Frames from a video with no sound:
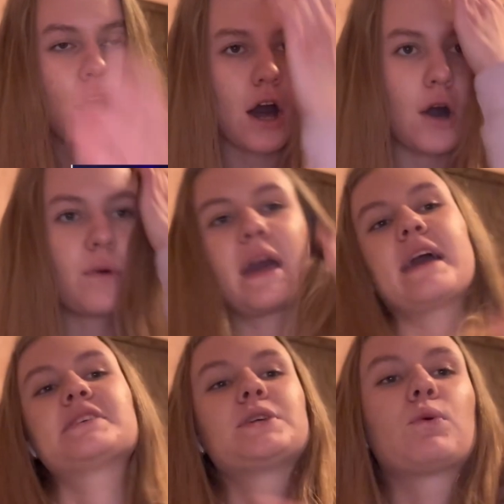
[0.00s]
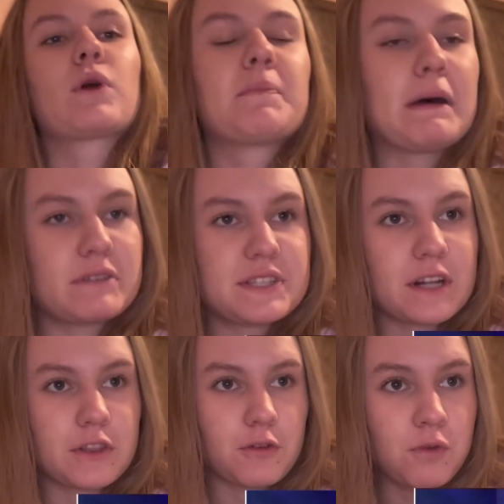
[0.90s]
Okay, so we're about to
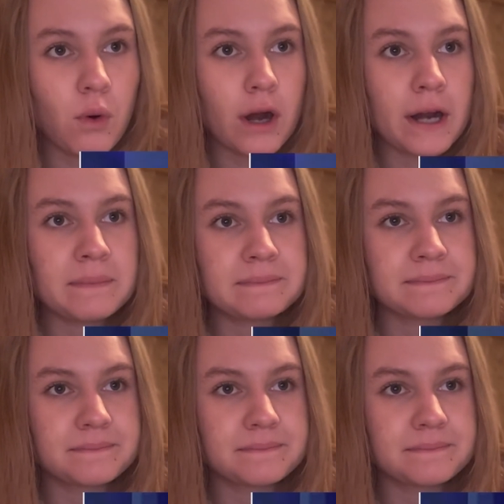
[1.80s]
start the form.